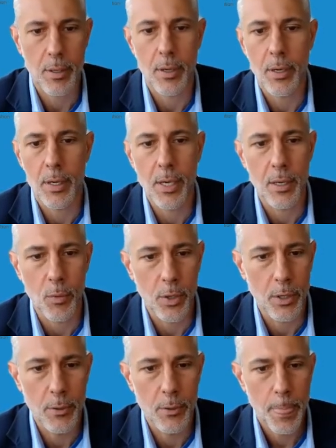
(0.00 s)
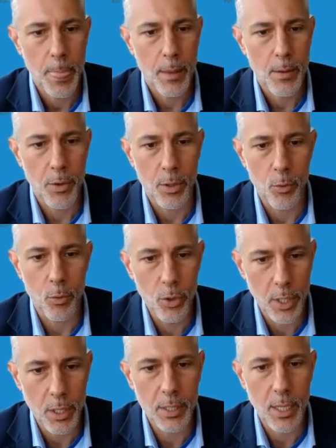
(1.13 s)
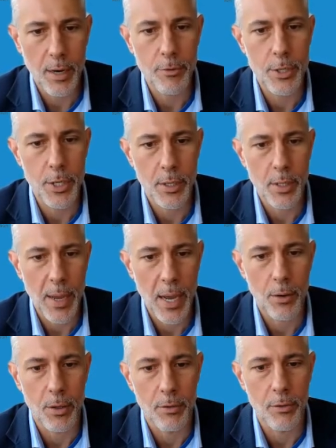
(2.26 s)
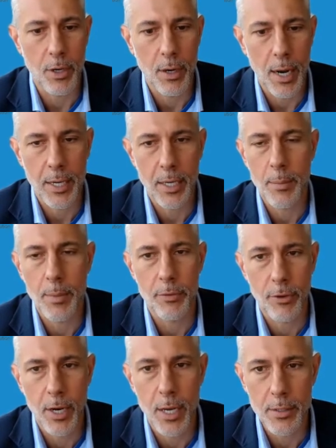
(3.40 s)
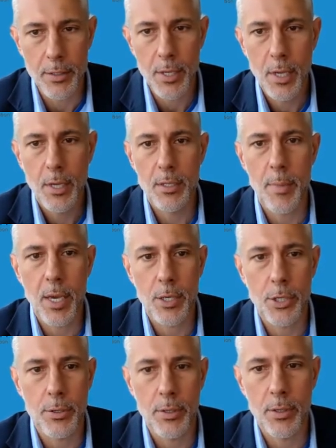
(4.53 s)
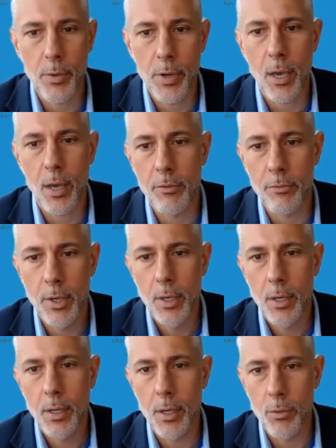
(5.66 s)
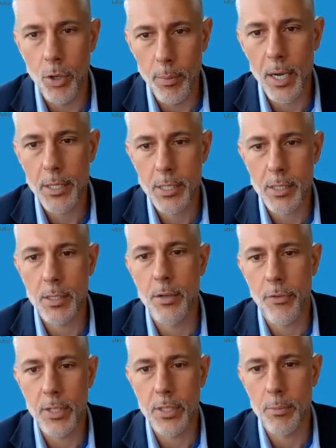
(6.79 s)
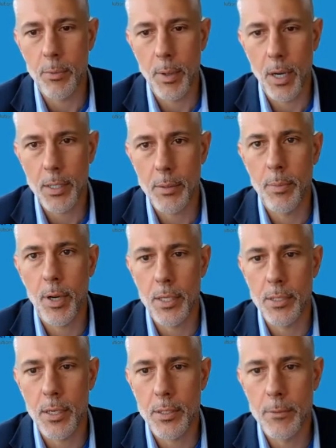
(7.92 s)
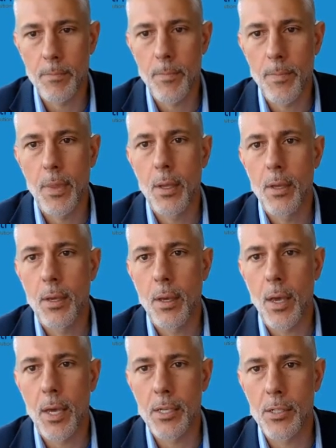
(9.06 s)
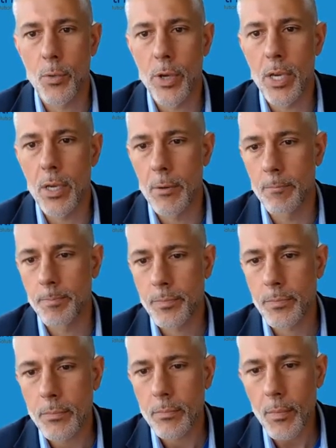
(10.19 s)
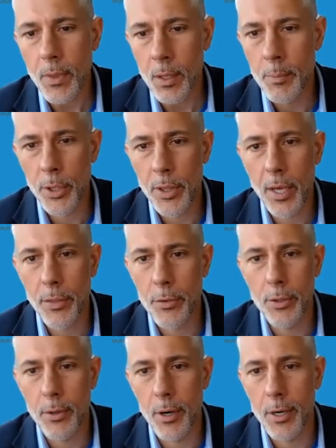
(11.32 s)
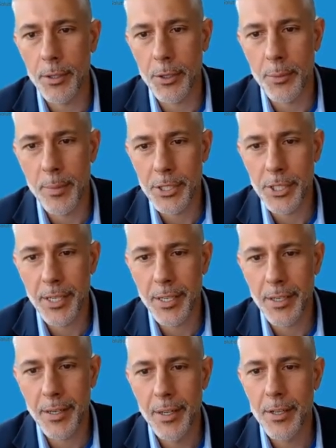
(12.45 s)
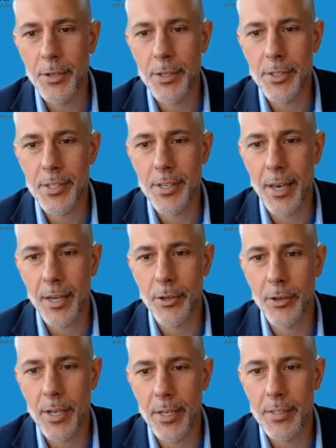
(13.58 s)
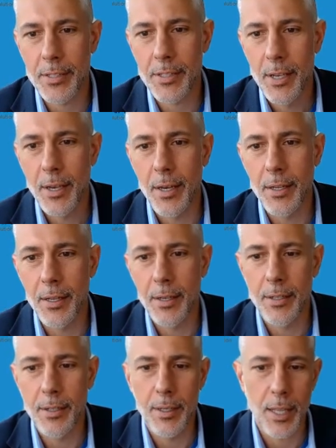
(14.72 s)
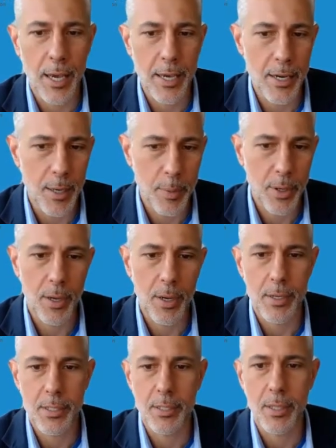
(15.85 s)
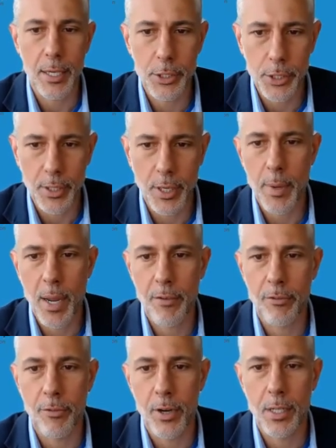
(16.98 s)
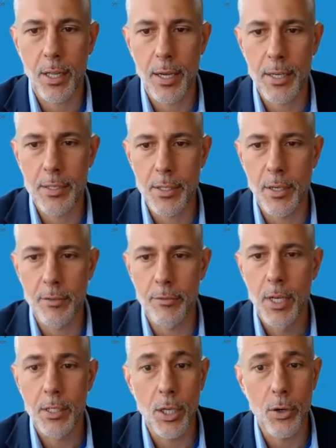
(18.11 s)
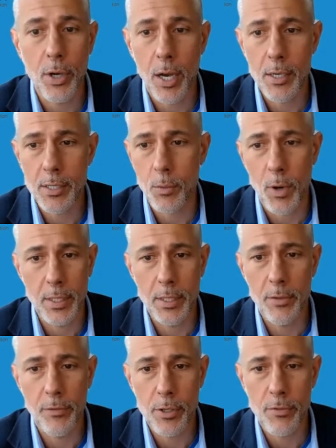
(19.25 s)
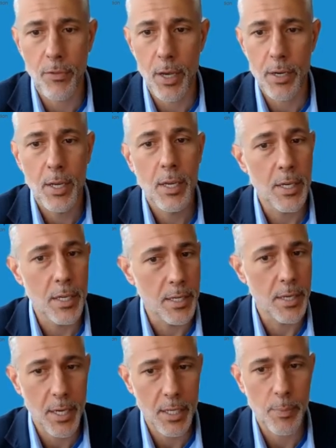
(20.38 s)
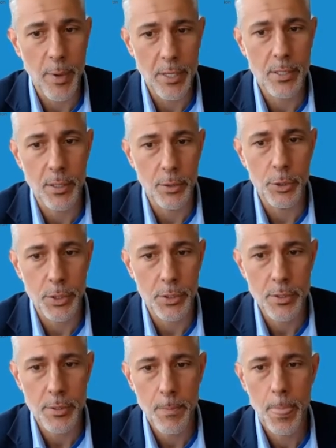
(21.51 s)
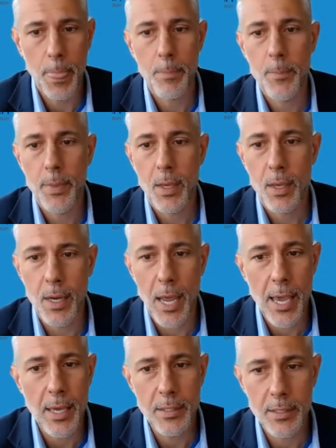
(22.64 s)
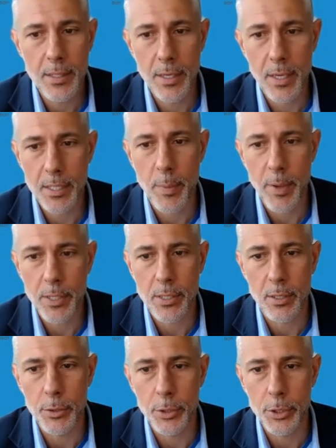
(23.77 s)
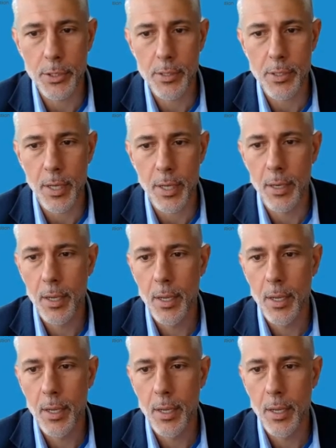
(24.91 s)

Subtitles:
Again, we're really leveraging the power of our academic friends to make sure that we have a robust and defensible process. As we put that through our little machine, you see that creates a lineup selection on behalf of our clients of low cost, widely diversified, index-based solutions, enhanced index-based solutions that